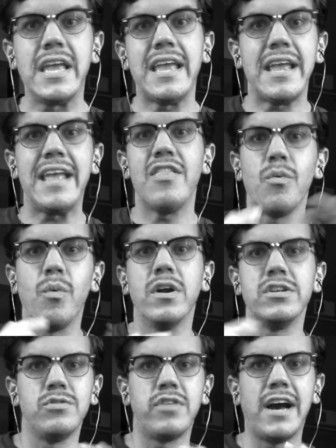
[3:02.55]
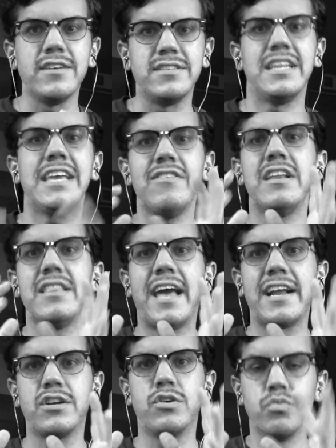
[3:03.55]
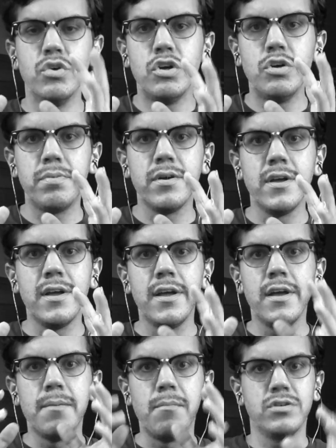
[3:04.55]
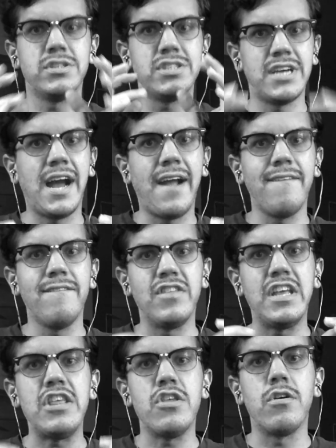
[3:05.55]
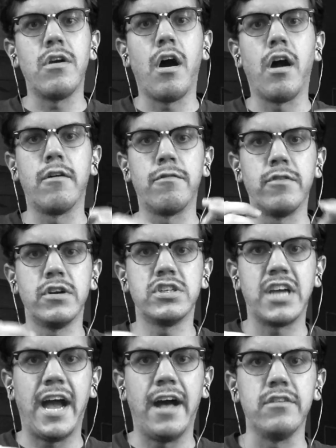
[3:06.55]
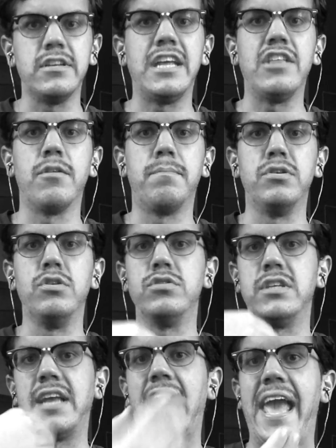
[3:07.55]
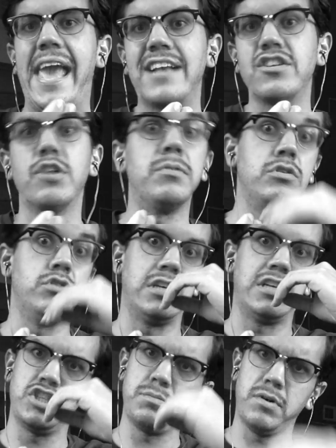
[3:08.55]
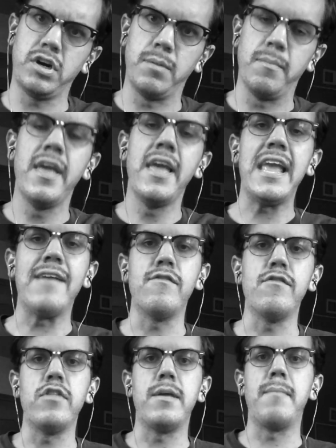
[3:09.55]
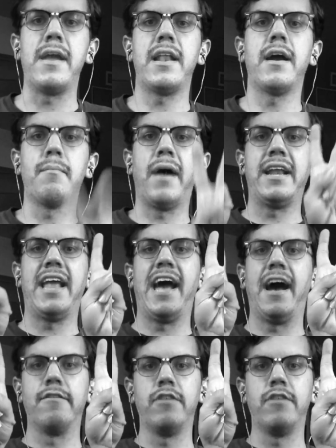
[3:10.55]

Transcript: in the 1 2000, even in that group, most of the time they either are fertile and either producing eggs or producing sperm. Even when they might have